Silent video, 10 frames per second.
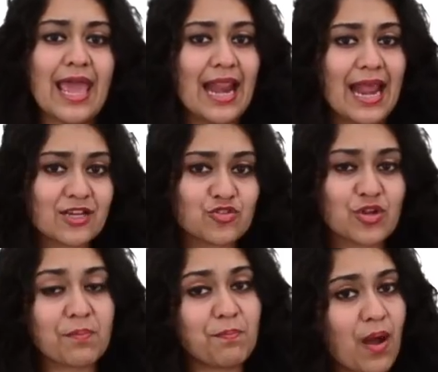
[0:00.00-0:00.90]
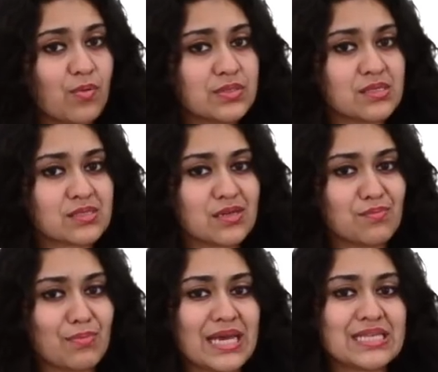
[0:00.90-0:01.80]
Electric Power System
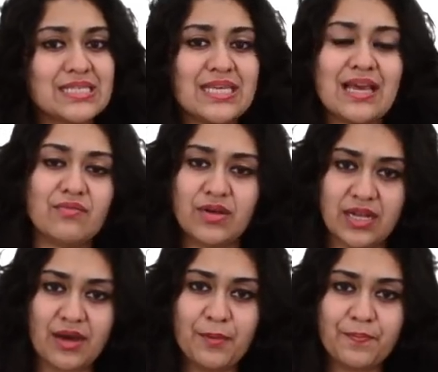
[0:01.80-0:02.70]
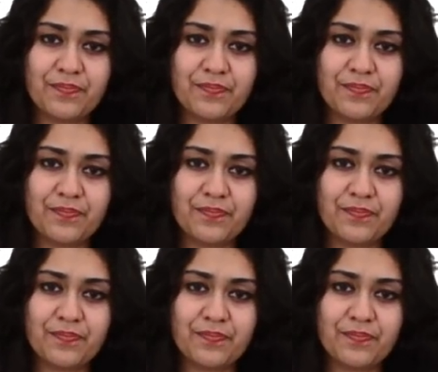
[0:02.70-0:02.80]
by C L Wadha,